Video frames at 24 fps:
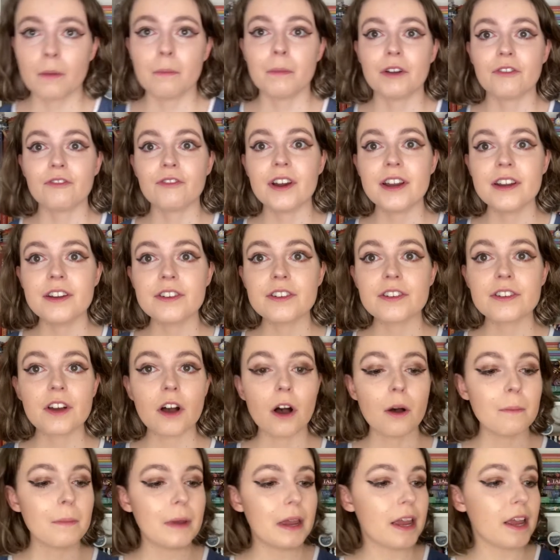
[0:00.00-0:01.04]
My friend
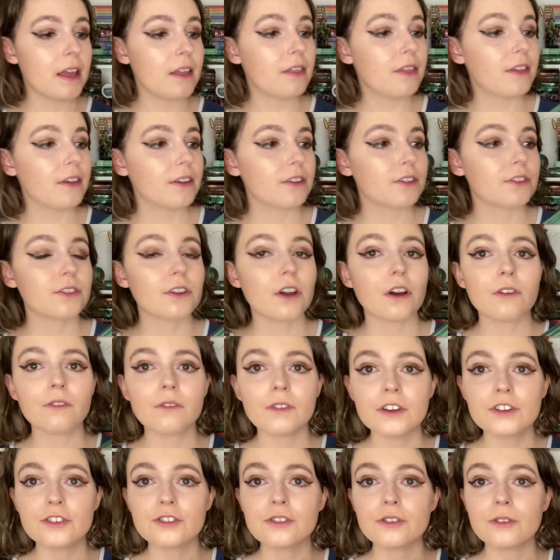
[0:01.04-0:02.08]
got me this
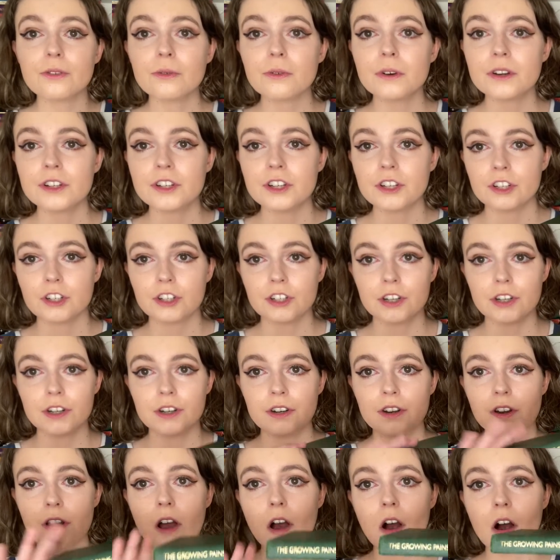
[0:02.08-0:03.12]
original
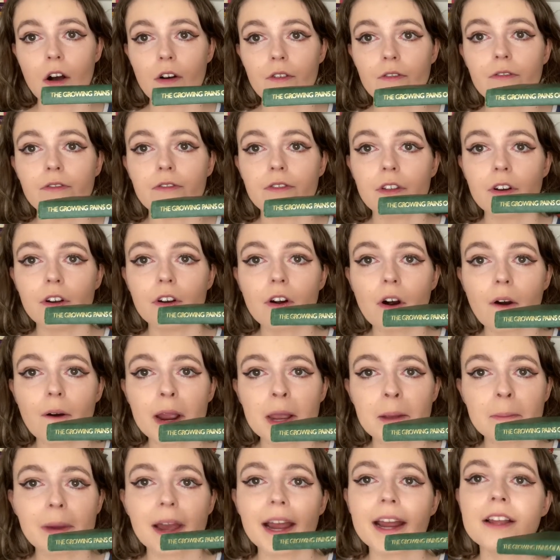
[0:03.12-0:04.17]
edition of The
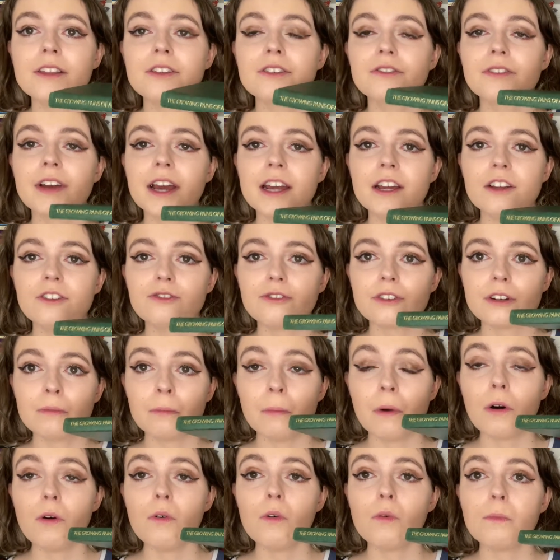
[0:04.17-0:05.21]
Growing Pains of Adrian
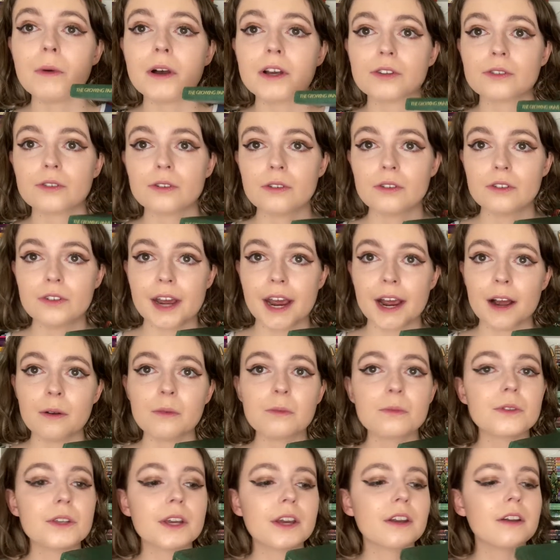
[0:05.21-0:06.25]
Mole by Sue
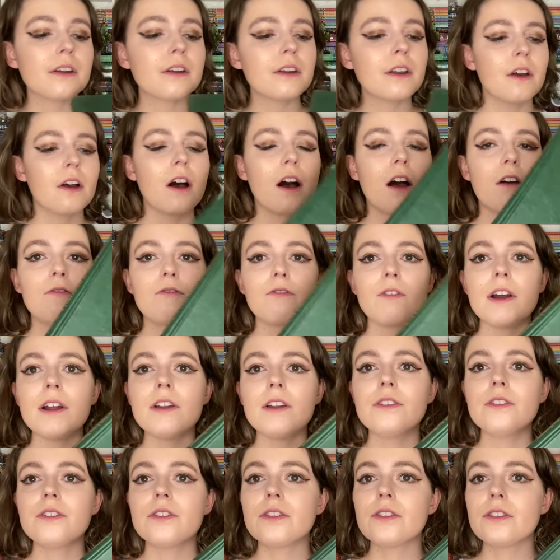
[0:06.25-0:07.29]
Townsend. I've
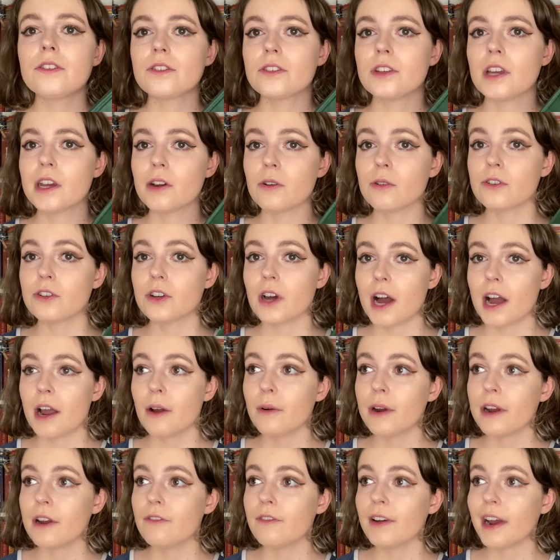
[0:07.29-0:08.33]
read The Secret
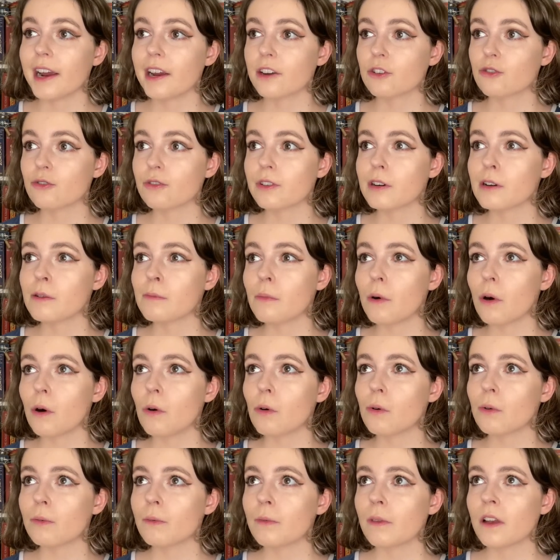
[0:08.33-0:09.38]
Diary of Adrian
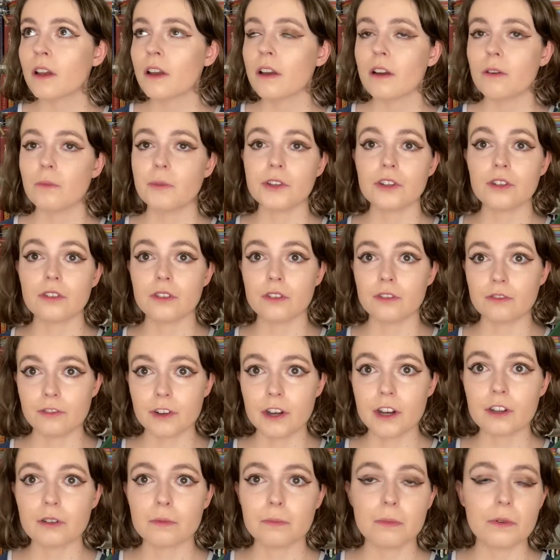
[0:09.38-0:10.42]
Mole, which is the
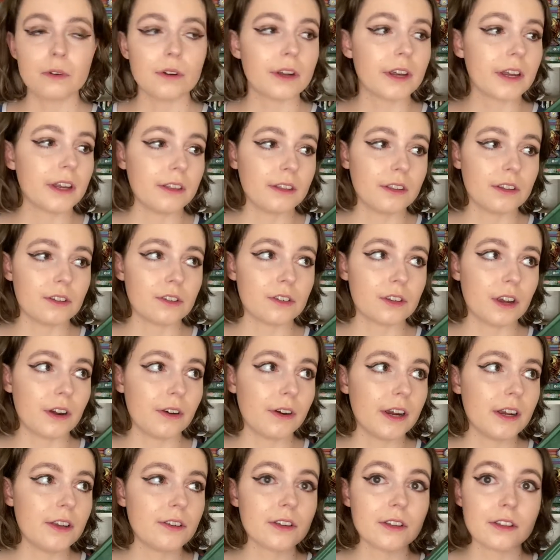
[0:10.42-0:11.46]
first book in this
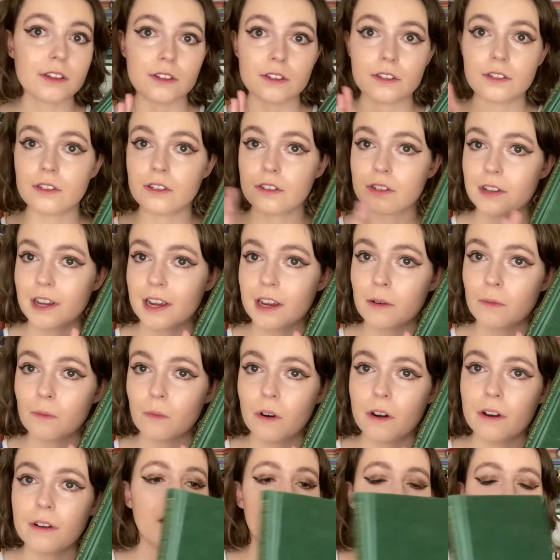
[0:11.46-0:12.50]
series, and this is the second
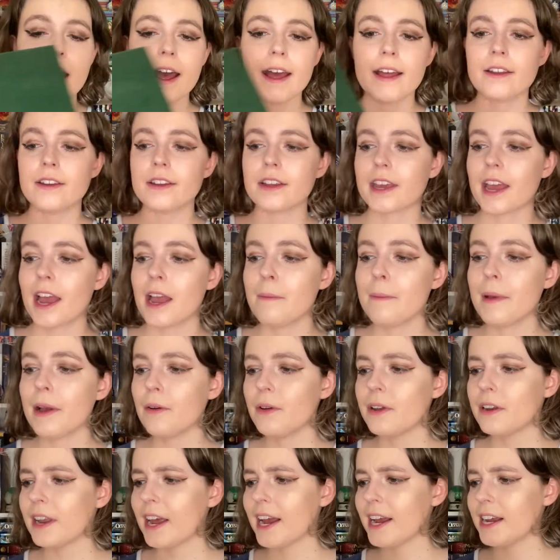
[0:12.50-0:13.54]
one. And it came out
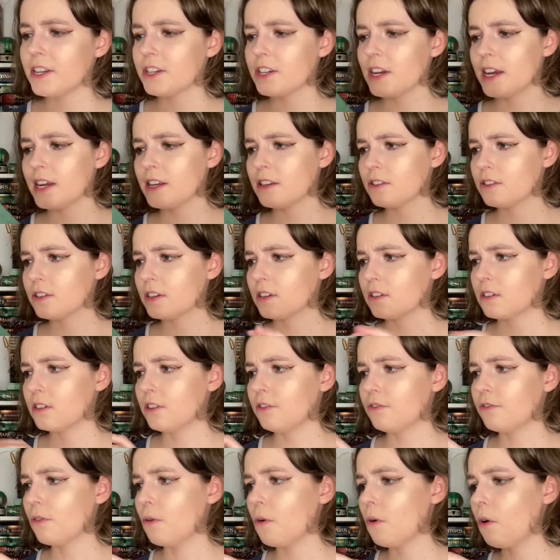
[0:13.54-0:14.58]
in
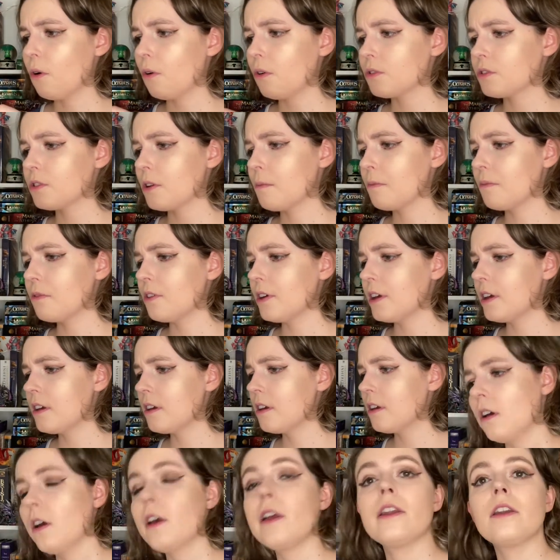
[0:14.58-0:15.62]
1864 or something,
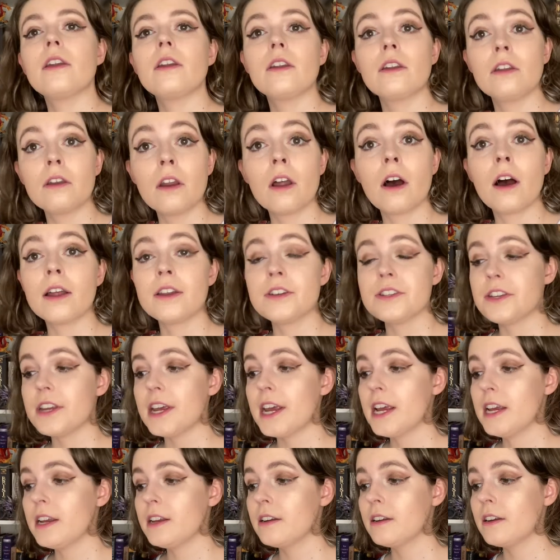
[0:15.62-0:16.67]
in
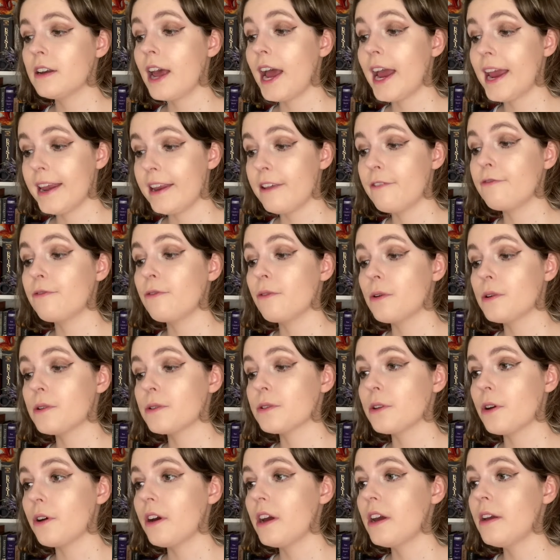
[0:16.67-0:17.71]
1984,
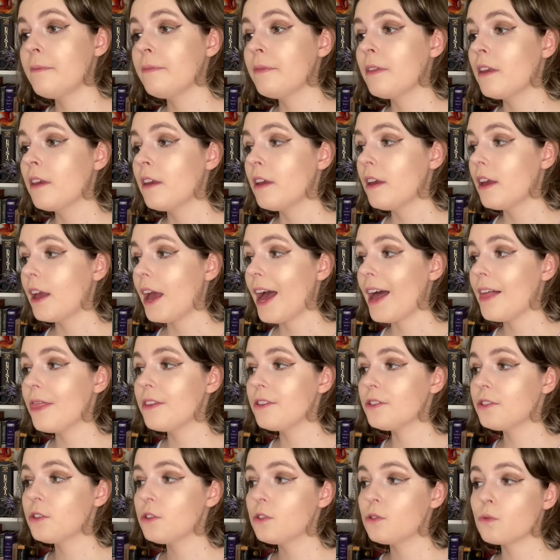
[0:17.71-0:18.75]
sorry. And
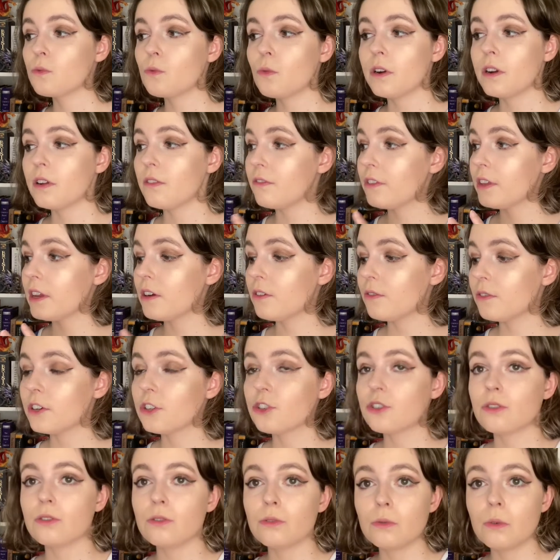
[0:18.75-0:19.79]
this is one of the
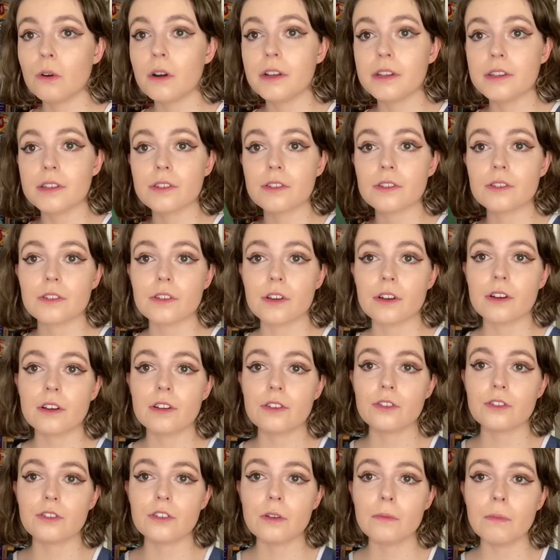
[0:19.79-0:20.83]
original ones, so
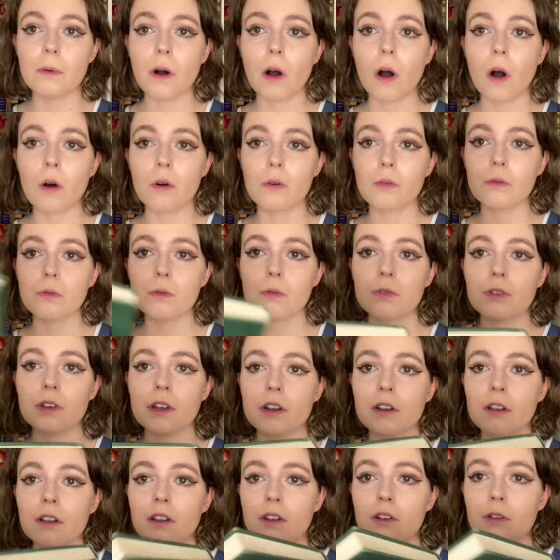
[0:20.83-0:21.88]
it's super old
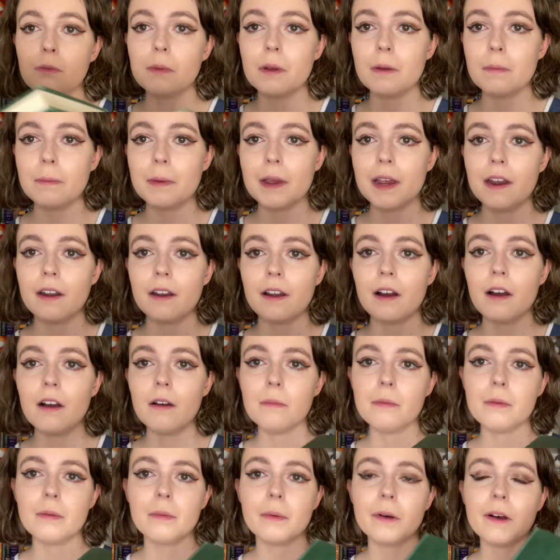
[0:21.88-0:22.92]
and a little bit beat
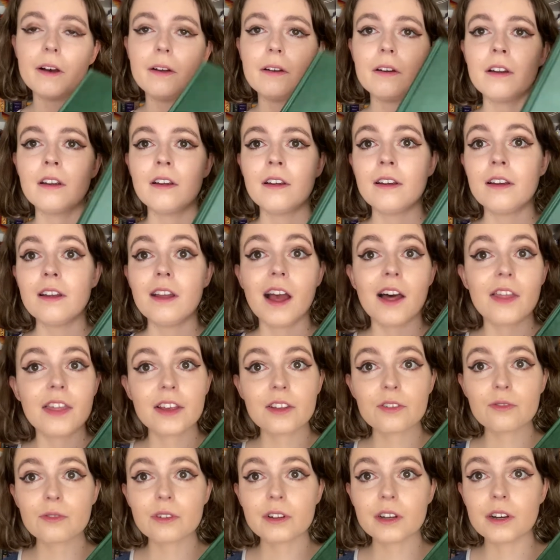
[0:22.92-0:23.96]
up, but I think
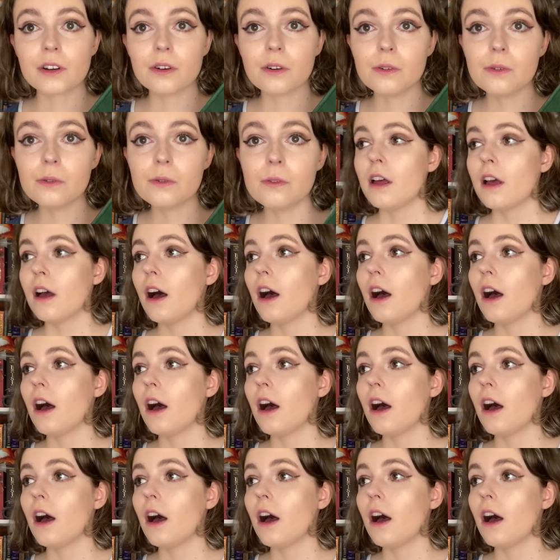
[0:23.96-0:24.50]
it's really cool.